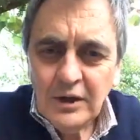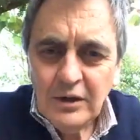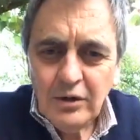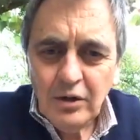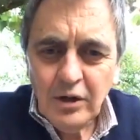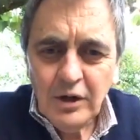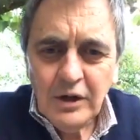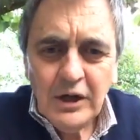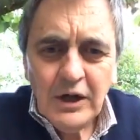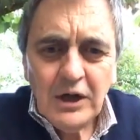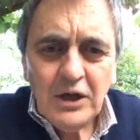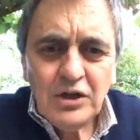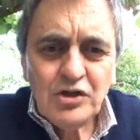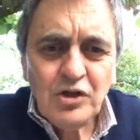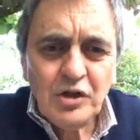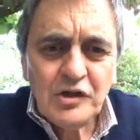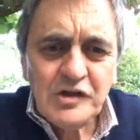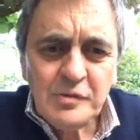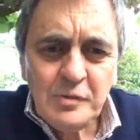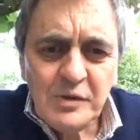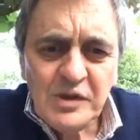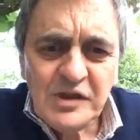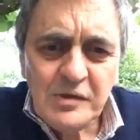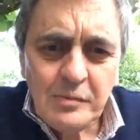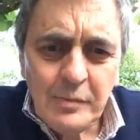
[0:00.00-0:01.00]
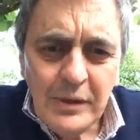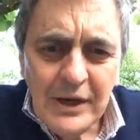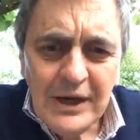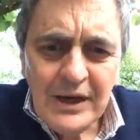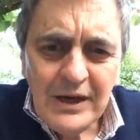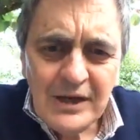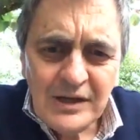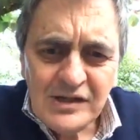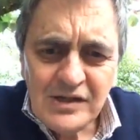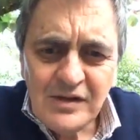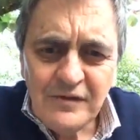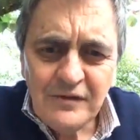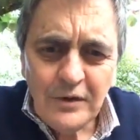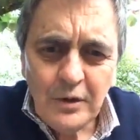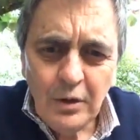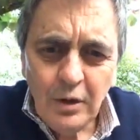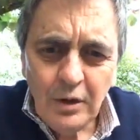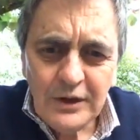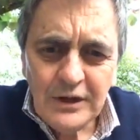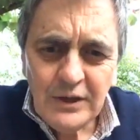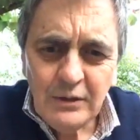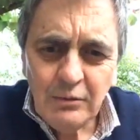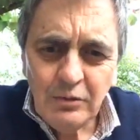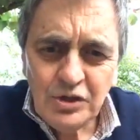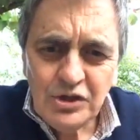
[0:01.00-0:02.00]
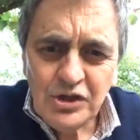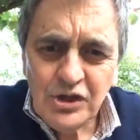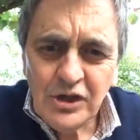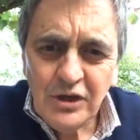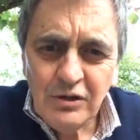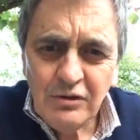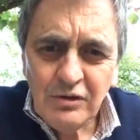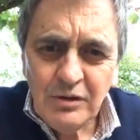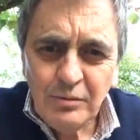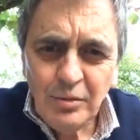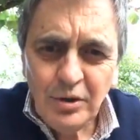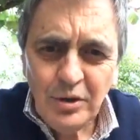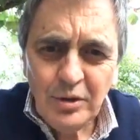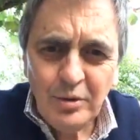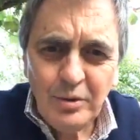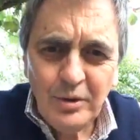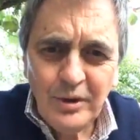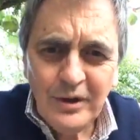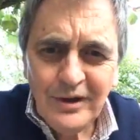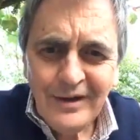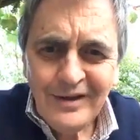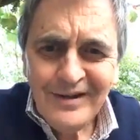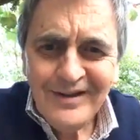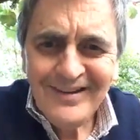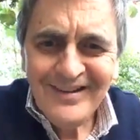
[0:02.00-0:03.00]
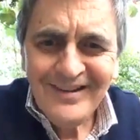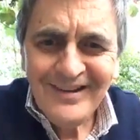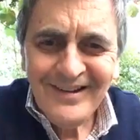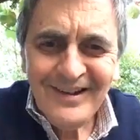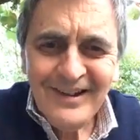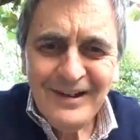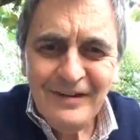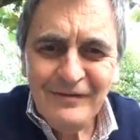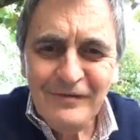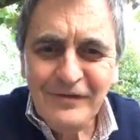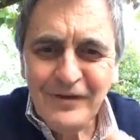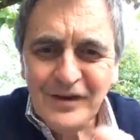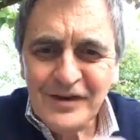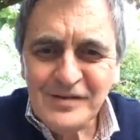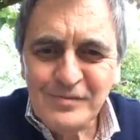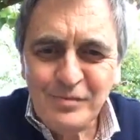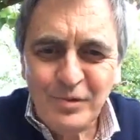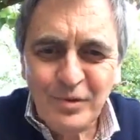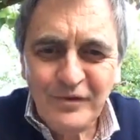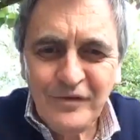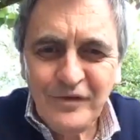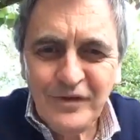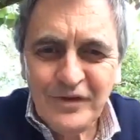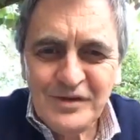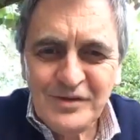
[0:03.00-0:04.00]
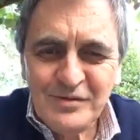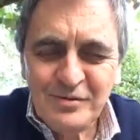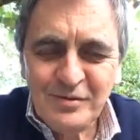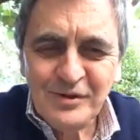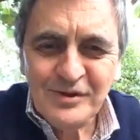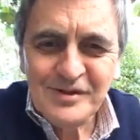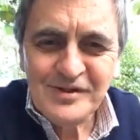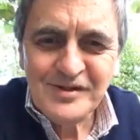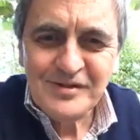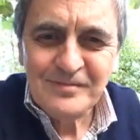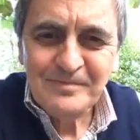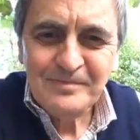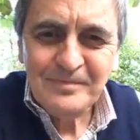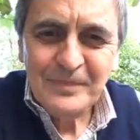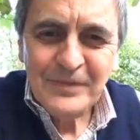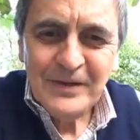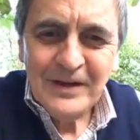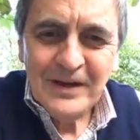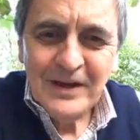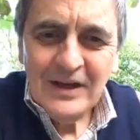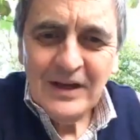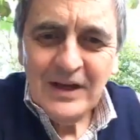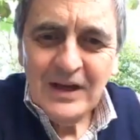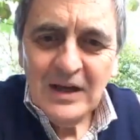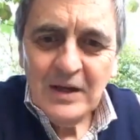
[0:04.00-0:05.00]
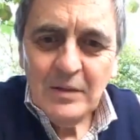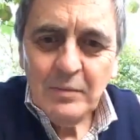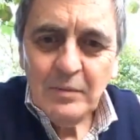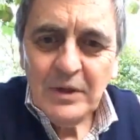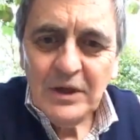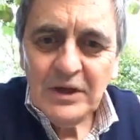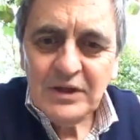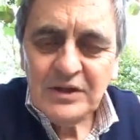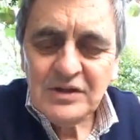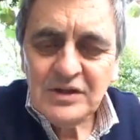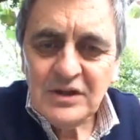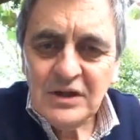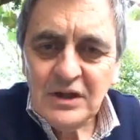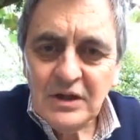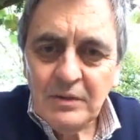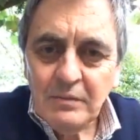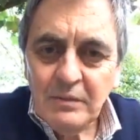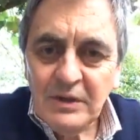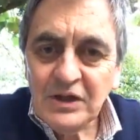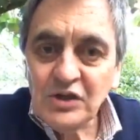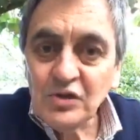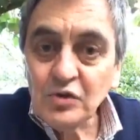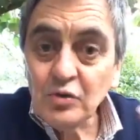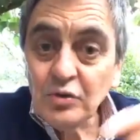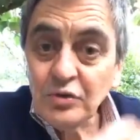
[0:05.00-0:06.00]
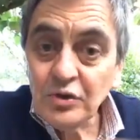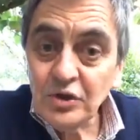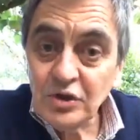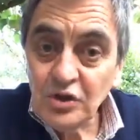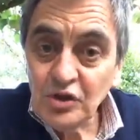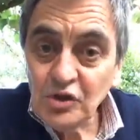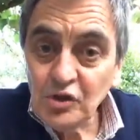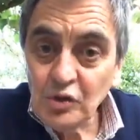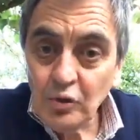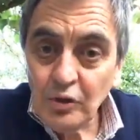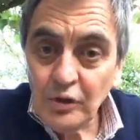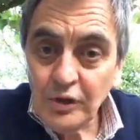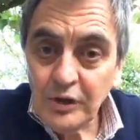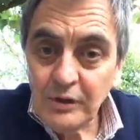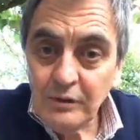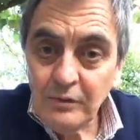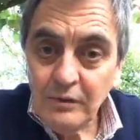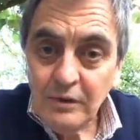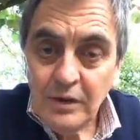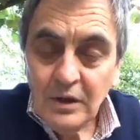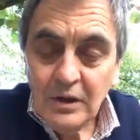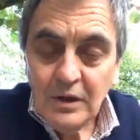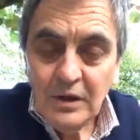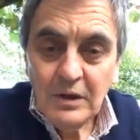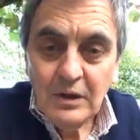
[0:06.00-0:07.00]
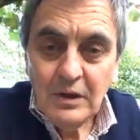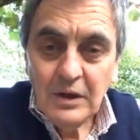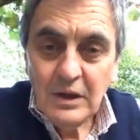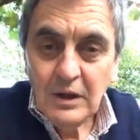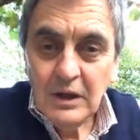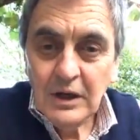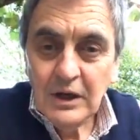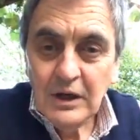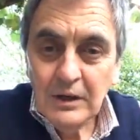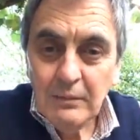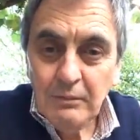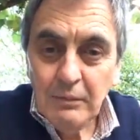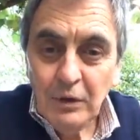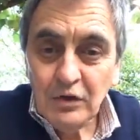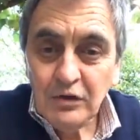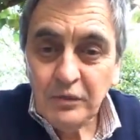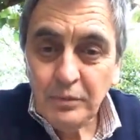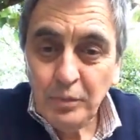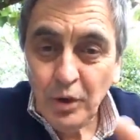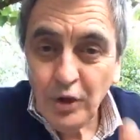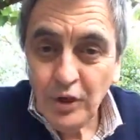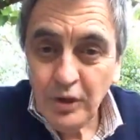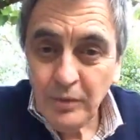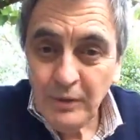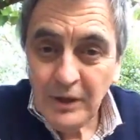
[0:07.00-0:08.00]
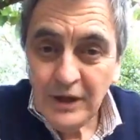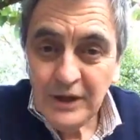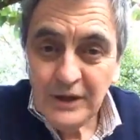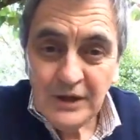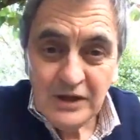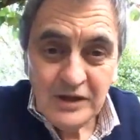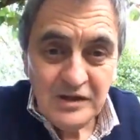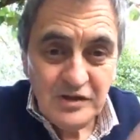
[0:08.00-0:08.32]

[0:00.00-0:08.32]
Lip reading: Right? Toss me some hearts if you're liking what you're hearing, by the way. I love Facebook for this reason. But make sure that you join Multiply Your Money.